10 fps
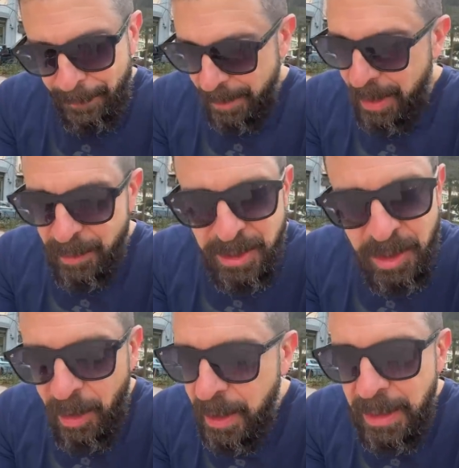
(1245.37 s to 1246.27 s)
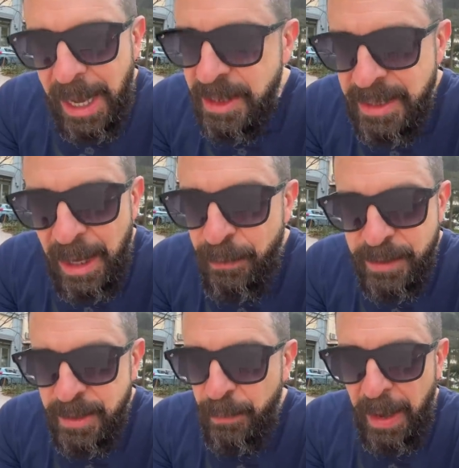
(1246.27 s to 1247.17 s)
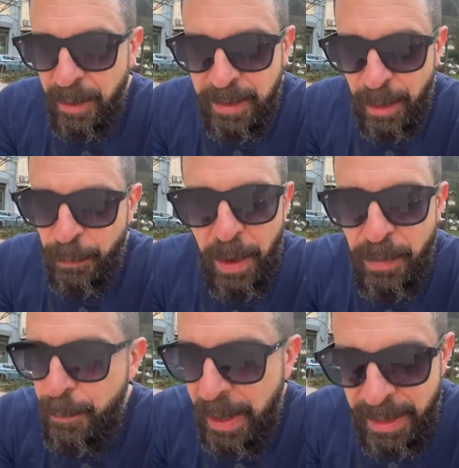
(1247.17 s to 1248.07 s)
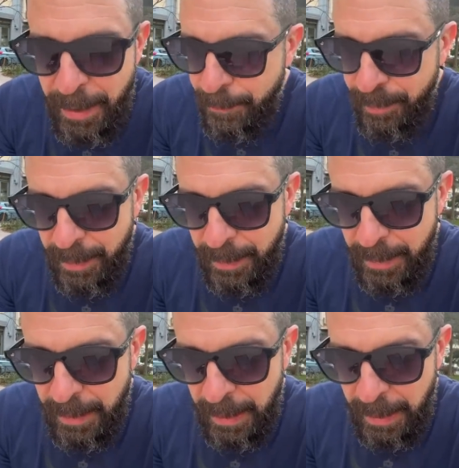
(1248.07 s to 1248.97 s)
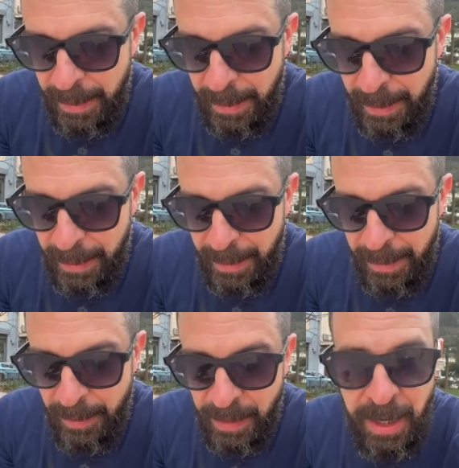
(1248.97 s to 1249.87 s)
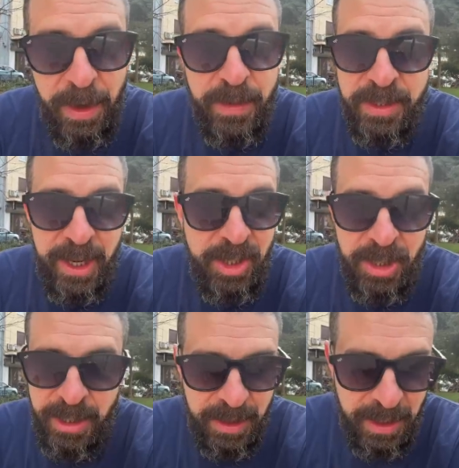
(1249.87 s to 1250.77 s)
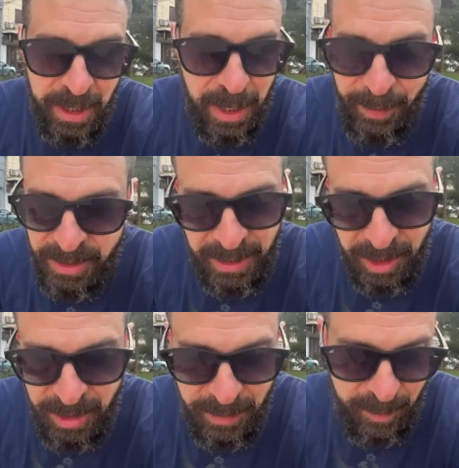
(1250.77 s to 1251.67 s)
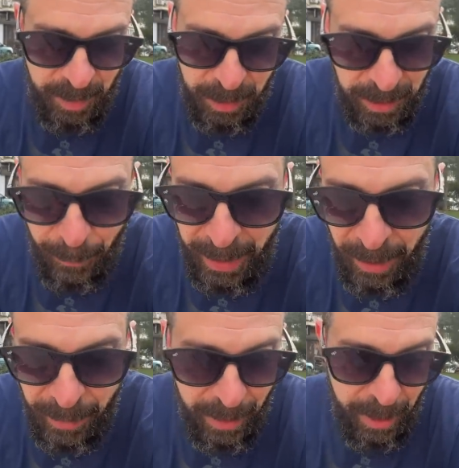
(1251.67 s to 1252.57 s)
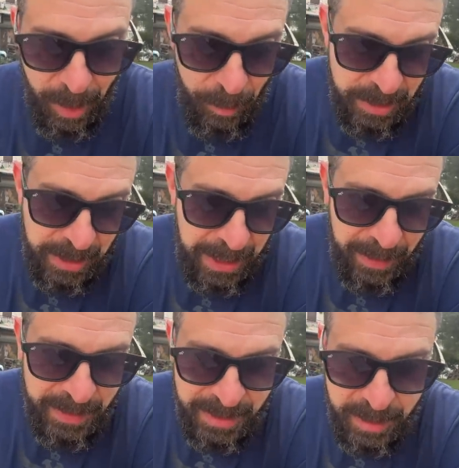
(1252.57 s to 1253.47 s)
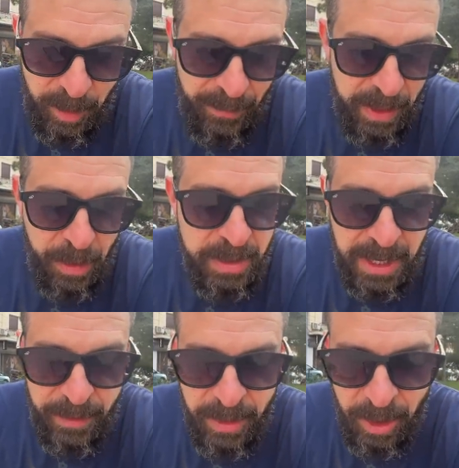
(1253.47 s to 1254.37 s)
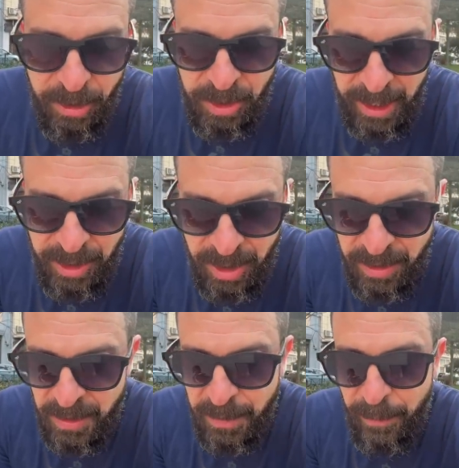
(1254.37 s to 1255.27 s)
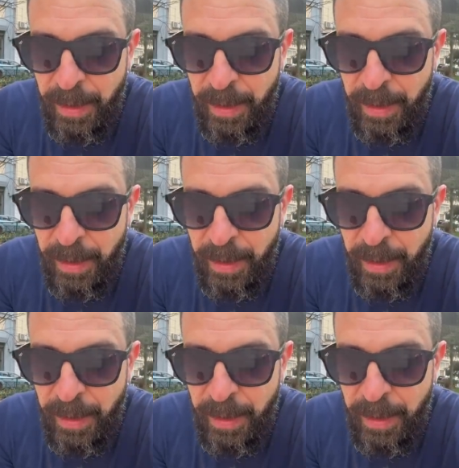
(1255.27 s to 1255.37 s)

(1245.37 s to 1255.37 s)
you know, I'm just throwing a lot of stuff, stuff out there for everybody in uh, in the conversation and in the comment section to think about. Once again, this is we have another day of negotiations,